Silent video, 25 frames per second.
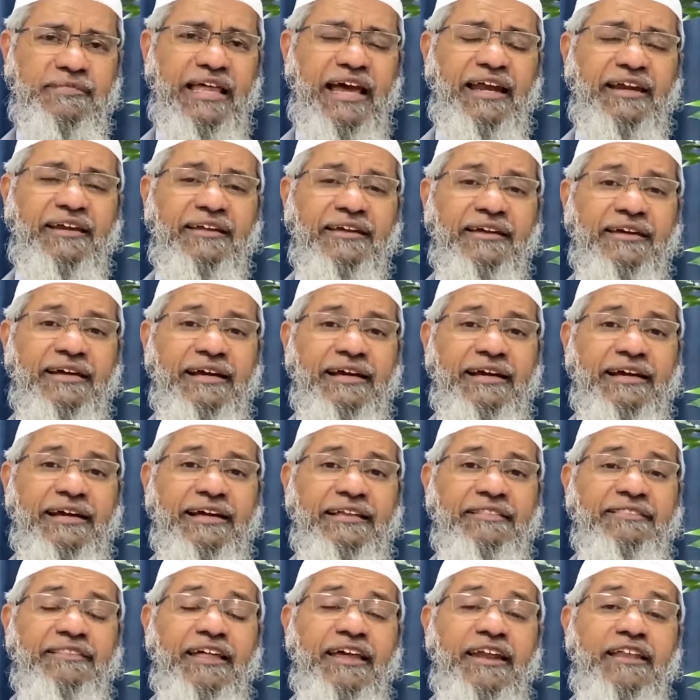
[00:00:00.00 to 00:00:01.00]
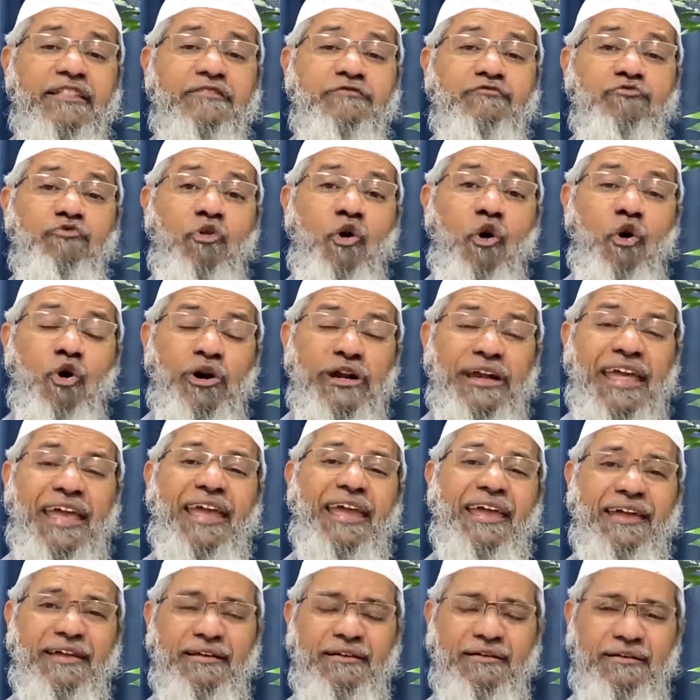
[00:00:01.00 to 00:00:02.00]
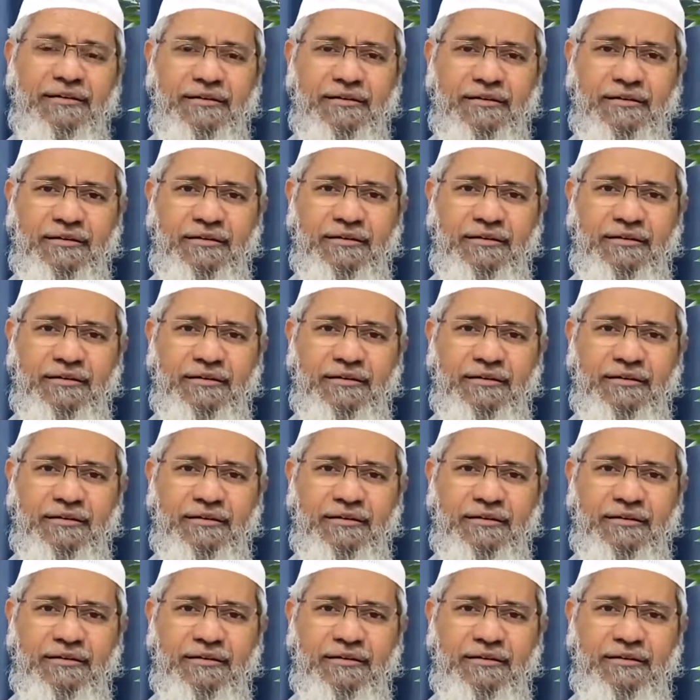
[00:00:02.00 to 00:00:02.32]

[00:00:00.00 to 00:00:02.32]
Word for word: that there is no day